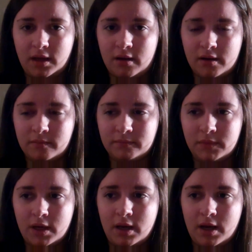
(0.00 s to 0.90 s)
Um,
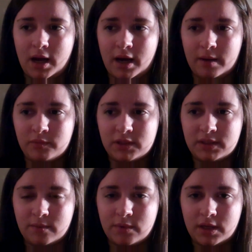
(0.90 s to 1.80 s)
I'm
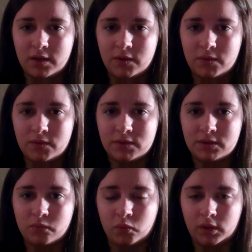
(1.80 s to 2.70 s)
just somebody
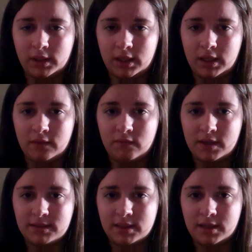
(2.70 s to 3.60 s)
who's really
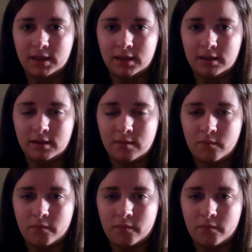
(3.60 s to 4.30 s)
invested in